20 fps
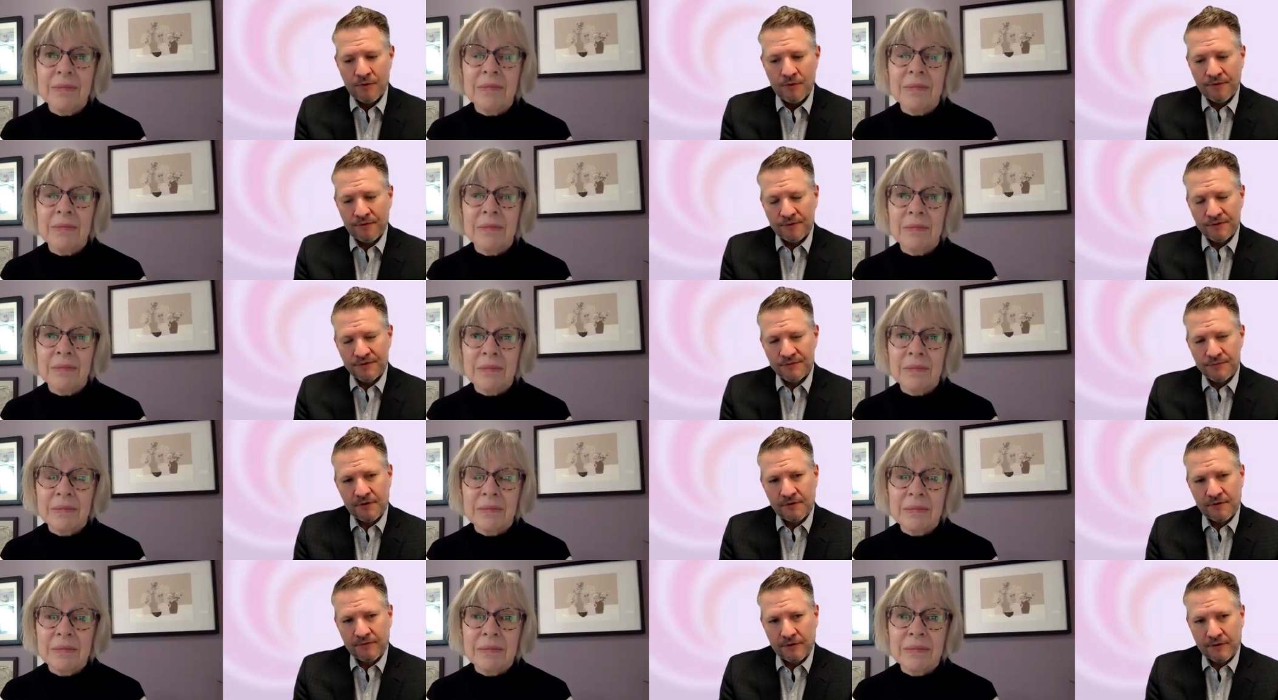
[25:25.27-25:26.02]
Speaker 1: whether
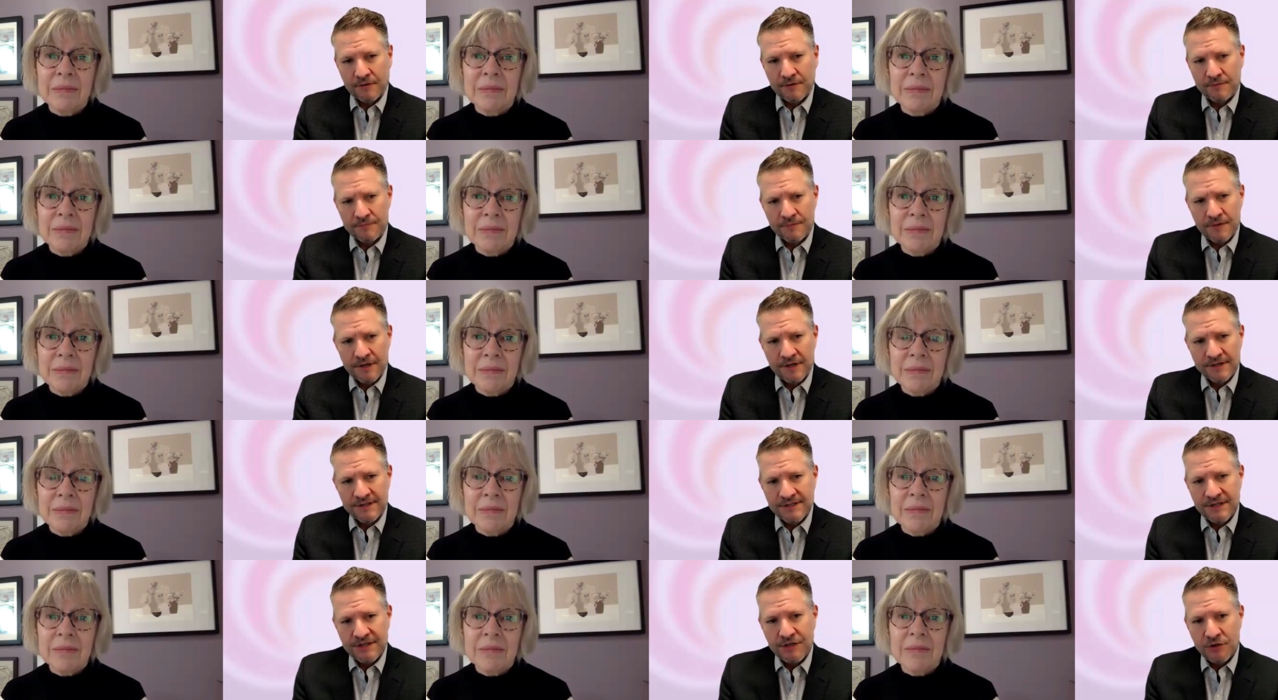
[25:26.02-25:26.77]
it's one of our
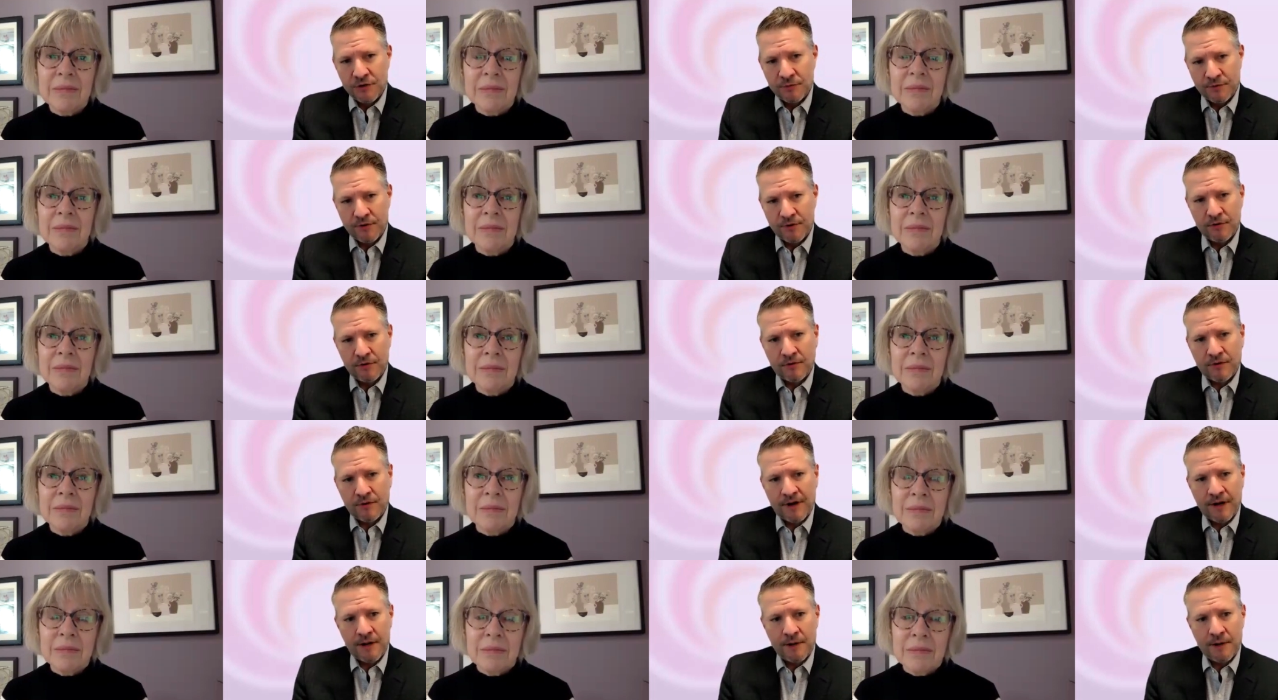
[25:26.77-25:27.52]
senior
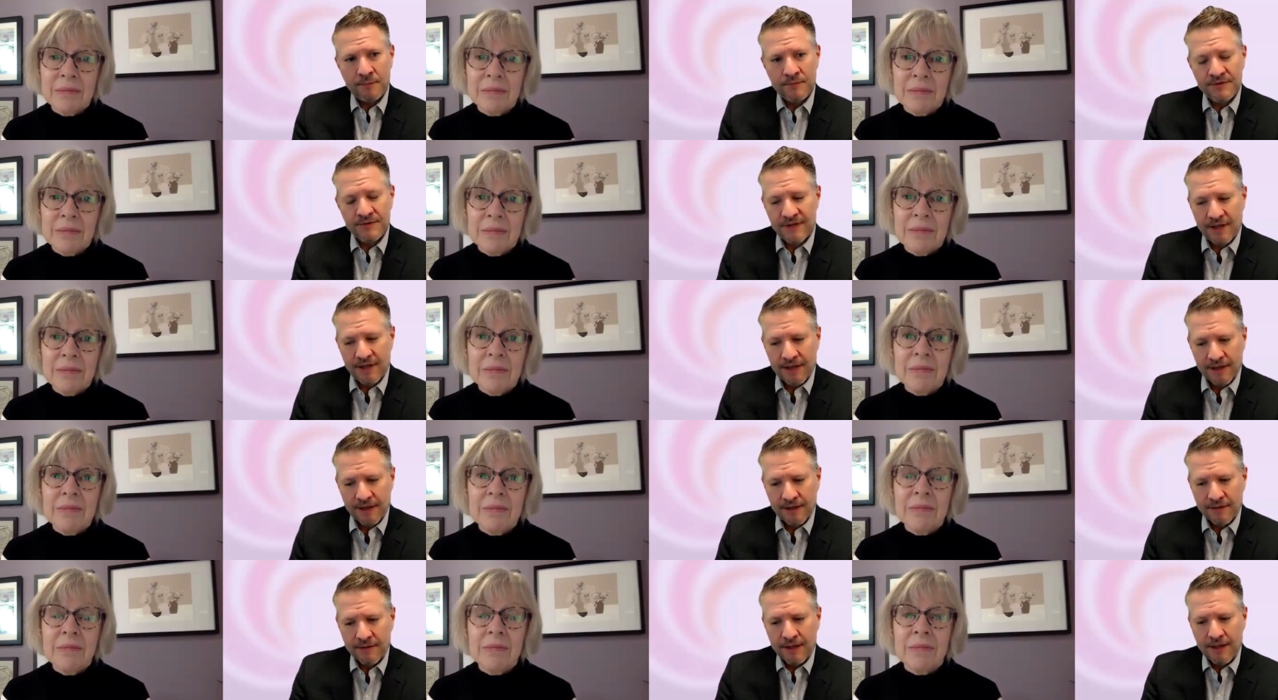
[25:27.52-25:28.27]
programs
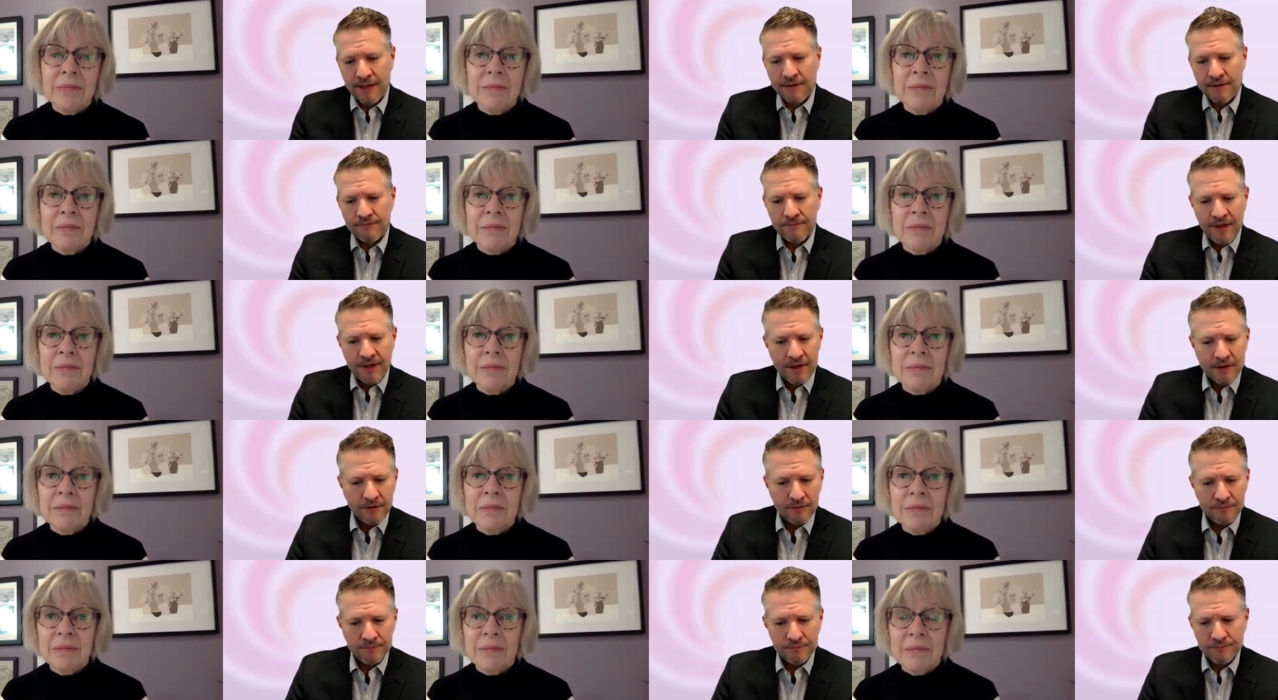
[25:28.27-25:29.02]
and
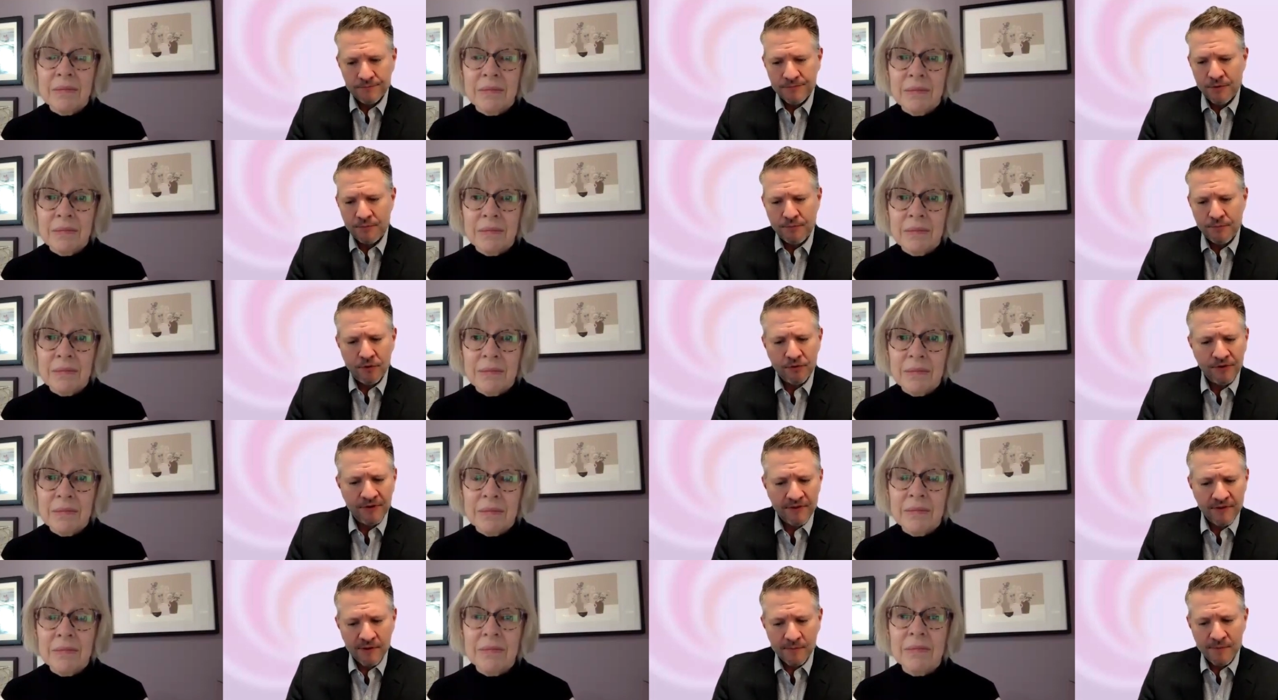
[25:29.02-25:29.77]
we're
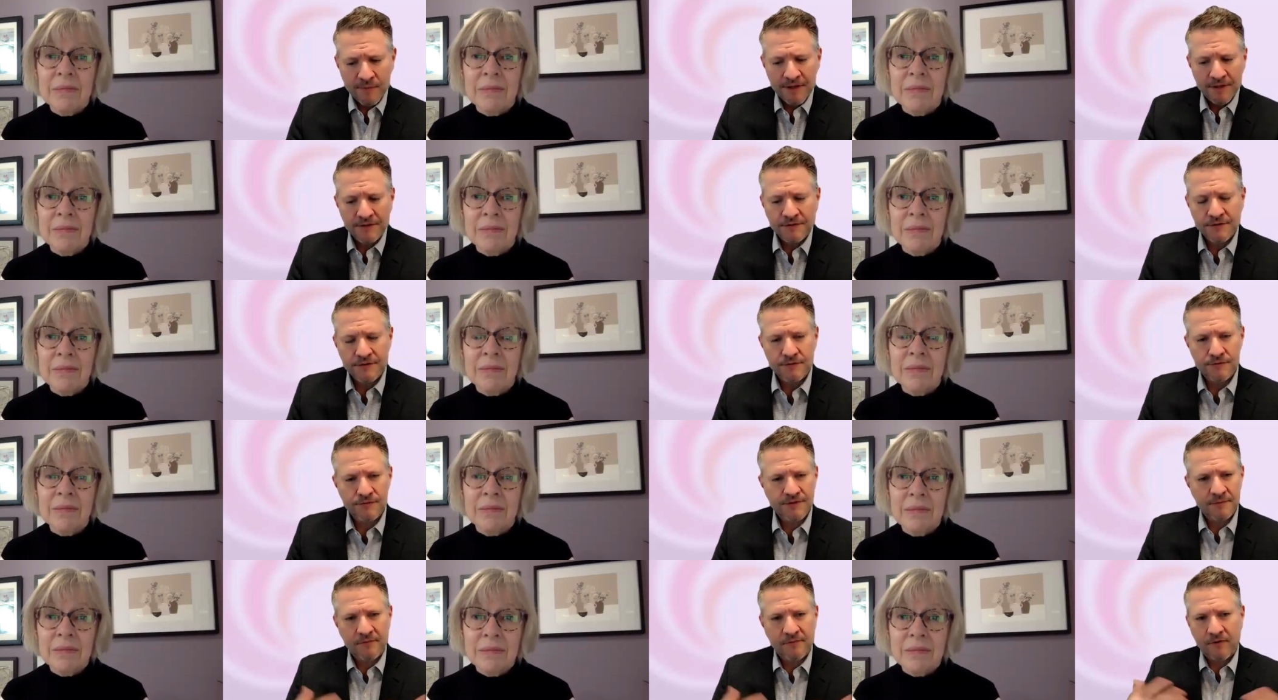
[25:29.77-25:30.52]
pulling them
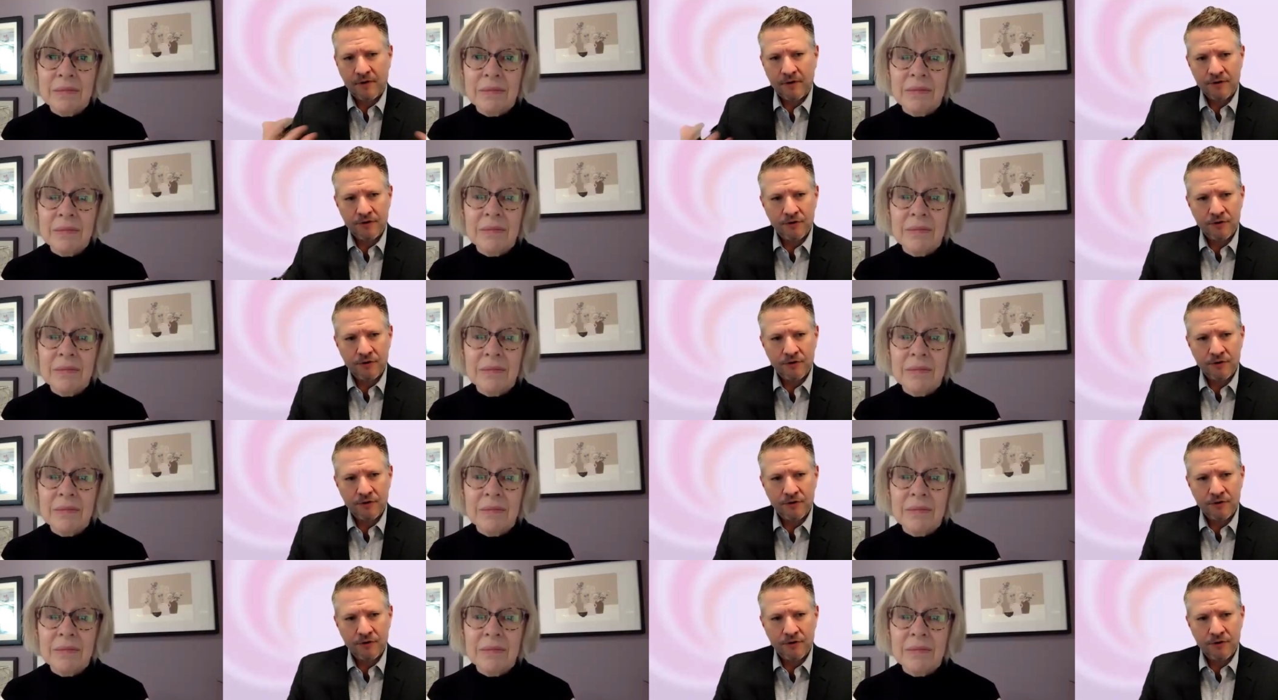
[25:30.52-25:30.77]
into some of